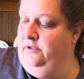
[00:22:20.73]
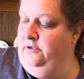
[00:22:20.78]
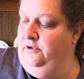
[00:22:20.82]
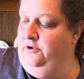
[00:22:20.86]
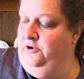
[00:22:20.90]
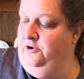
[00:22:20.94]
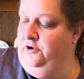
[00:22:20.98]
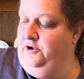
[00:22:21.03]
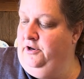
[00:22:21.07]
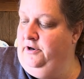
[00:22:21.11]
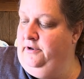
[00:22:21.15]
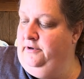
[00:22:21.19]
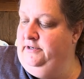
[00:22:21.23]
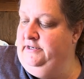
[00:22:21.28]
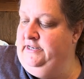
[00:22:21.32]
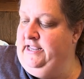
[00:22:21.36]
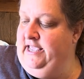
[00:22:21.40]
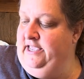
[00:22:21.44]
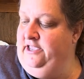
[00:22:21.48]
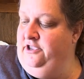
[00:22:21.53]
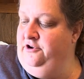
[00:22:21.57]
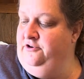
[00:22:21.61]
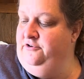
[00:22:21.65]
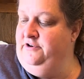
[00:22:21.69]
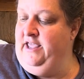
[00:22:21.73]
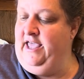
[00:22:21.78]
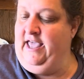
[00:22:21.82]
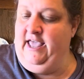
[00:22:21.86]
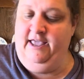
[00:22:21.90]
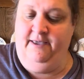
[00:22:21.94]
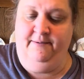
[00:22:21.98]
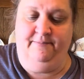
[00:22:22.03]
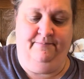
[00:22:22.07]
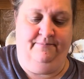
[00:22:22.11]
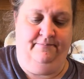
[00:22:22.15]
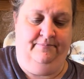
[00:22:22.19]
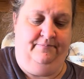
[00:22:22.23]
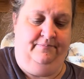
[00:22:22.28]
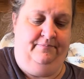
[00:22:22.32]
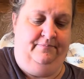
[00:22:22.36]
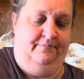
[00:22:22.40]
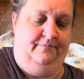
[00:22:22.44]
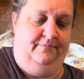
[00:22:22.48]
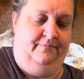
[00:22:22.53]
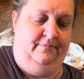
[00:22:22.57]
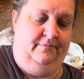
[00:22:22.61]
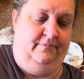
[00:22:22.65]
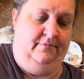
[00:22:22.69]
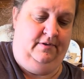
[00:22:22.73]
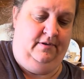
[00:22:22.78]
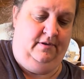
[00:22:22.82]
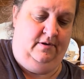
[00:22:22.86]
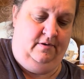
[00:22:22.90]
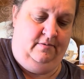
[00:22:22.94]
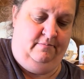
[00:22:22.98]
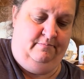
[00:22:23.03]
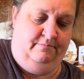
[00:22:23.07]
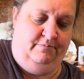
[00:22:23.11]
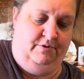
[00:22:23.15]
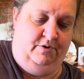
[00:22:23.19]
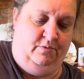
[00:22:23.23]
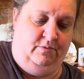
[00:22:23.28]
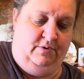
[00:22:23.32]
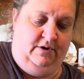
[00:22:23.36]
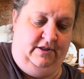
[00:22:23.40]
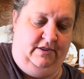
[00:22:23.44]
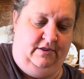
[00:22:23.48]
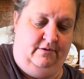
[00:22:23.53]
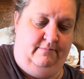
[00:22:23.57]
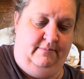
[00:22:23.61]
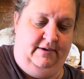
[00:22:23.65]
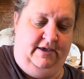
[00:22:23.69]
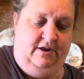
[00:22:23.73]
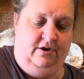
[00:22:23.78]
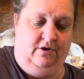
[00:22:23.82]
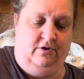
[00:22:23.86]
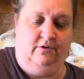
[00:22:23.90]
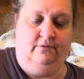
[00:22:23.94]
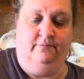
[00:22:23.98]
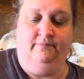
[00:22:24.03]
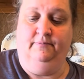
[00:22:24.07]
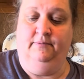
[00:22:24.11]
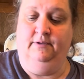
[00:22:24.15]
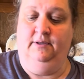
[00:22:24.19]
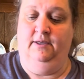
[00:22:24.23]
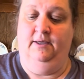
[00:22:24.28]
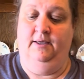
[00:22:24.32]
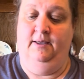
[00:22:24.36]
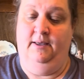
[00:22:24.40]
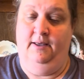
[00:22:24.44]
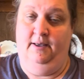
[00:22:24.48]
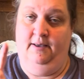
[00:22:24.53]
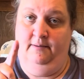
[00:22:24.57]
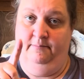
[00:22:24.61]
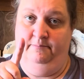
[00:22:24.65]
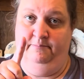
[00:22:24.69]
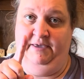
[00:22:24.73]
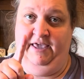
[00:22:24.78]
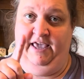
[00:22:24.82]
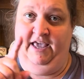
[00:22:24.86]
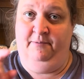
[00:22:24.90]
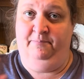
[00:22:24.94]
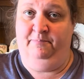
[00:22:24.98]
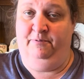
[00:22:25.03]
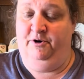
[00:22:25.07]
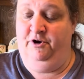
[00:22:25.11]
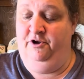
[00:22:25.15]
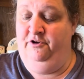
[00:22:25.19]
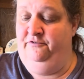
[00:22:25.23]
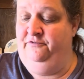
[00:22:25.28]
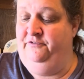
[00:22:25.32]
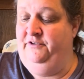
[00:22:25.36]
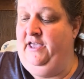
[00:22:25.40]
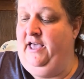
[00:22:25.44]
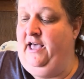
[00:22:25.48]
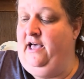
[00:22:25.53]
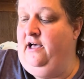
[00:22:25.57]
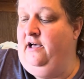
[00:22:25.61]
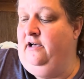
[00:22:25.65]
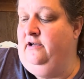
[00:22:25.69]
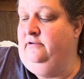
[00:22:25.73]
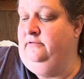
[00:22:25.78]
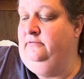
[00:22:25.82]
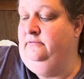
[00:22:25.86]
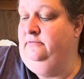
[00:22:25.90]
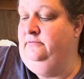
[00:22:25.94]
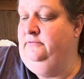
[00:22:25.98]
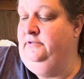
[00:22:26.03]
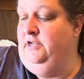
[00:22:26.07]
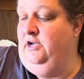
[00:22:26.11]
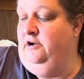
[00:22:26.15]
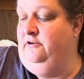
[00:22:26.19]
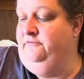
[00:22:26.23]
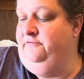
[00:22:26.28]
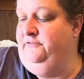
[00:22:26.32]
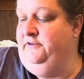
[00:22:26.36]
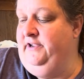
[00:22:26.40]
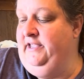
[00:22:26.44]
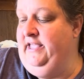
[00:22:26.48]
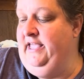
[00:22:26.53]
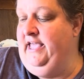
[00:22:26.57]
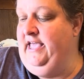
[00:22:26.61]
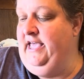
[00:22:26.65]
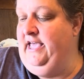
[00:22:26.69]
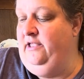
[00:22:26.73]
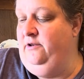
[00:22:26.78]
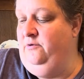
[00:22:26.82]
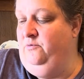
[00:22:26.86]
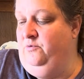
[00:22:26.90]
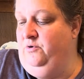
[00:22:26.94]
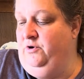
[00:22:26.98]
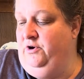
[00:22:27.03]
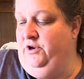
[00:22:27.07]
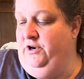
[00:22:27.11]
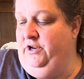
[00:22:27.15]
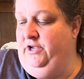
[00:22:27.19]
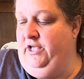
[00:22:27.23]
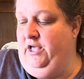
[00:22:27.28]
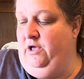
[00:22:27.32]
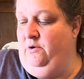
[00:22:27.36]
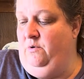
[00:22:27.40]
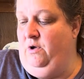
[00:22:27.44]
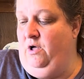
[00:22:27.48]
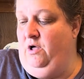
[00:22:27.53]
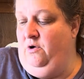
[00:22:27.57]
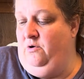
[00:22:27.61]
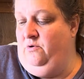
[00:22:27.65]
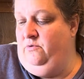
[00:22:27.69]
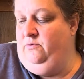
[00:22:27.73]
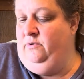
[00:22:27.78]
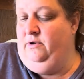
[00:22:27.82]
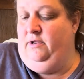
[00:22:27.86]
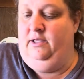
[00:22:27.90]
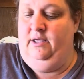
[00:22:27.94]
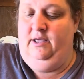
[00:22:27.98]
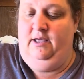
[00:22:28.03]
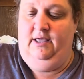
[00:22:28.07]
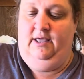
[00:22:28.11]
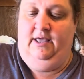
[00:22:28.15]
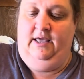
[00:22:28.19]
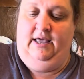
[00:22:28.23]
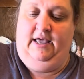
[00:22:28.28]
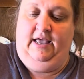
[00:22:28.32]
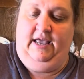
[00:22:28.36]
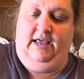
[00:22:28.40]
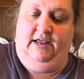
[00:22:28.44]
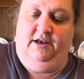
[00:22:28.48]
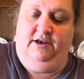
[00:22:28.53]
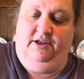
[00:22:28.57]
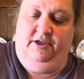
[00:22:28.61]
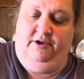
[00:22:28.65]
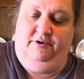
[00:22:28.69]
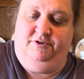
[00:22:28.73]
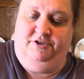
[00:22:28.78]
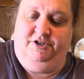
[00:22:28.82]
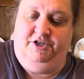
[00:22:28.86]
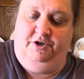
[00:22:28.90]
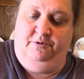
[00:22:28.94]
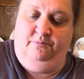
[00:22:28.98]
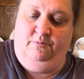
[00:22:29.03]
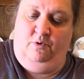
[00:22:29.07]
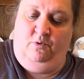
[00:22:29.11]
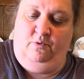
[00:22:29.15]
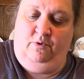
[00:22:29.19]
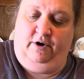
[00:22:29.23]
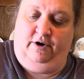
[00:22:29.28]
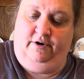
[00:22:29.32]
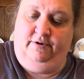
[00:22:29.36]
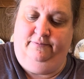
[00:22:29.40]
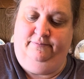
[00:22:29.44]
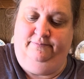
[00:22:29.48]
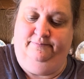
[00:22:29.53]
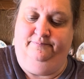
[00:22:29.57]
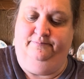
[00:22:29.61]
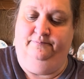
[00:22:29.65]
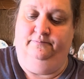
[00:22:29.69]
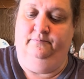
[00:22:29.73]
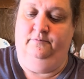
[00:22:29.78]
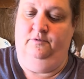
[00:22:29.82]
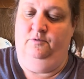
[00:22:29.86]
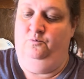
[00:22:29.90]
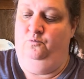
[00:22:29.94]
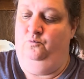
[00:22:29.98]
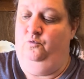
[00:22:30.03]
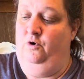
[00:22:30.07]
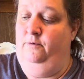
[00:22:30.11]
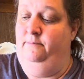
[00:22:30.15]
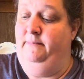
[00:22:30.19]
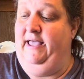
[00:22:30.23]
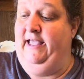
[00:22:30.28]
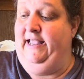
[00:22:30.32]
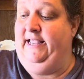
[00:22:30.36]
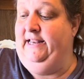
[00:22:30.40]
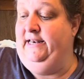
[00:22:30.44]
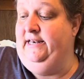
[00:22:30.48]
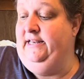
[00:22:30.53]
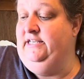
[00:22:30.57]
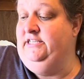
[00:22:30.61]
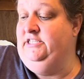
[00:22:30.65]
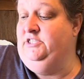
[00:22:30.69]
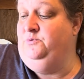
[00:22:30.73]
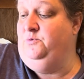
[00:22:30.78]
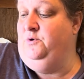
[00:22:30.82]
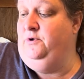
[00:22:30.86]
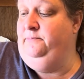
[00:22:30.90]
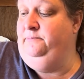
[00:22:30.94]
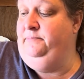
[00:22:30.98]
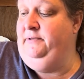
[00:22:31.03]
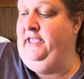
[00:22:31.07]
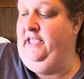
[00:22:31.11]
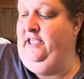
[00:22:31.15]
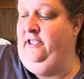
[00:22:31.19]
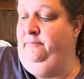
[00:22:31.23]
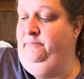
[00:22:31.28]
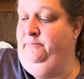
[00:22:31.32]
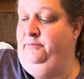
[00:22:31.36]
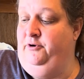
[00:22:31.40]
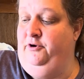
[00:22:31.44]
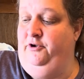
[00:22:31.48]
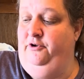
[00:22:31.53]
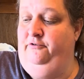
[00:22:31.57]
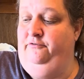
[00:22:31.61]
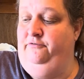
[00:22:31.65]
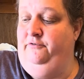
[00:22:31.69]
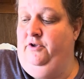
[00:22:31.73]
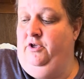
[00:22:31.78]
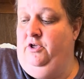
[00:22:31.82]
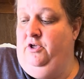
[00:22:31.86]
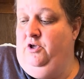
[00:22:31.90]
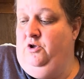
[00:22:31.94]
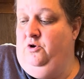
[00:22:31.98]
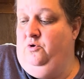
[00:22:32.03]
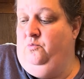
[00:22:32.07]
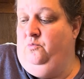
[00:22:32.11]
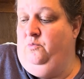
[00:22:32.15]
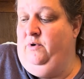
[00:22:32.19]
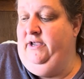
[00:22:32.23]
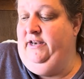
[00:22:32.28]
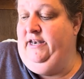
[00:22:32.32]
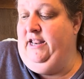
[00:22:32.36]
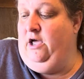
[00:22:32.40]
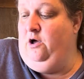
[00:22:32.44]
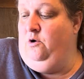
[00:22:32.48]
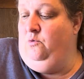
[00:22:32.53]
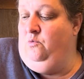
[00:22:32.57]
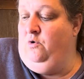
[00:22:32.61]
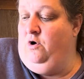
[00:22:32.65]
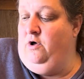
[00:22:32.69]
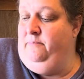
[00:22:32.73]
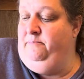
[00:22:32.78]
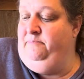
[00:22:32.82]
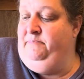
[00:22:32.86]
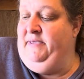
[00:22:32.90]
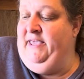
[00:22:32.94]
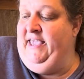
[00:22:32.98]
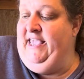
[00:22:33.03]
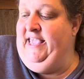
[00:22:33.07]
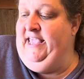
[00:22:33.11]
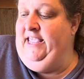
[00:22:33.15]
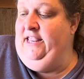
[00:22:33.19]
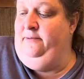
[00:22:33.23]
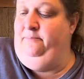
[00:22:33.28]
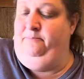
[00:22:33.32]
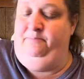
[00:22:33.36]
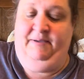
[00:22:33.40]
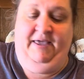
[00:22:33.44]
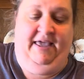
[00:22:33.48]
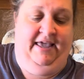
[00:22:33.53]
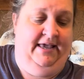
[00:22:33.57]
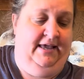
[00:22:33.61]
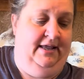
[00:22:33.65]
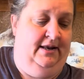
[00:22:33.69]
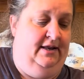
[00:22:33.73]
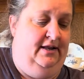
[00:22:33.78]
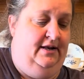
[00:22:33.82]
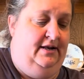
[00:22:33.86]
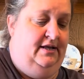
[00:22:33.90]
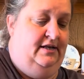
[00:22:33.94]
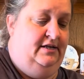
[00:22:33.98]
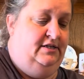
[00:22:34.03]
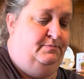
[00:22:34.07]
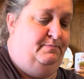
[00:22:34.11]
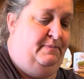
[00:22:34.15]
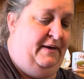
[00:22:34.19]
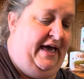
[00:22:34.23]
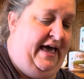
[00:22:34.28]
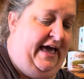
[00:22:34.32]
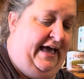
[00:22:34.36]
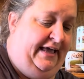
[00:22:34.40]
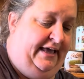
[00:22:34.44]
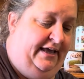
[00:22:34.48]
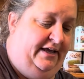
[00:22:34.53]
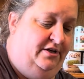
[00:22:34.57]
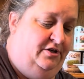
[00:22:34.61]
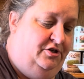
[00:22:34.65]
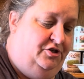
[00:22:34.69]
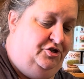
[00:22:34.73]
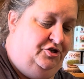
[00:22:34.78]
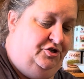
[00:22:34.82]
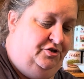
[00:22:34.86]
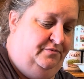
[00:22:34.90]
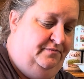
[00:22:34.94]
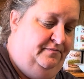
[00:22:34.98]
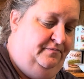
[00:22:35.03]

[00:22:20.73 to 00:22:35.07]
You're going to take your tape, put one in the middle. Peek proof, y'all. Don't forget, we're going to go on and do 2 more. We're making this one peek proof. We don't want Pete peeking in his package.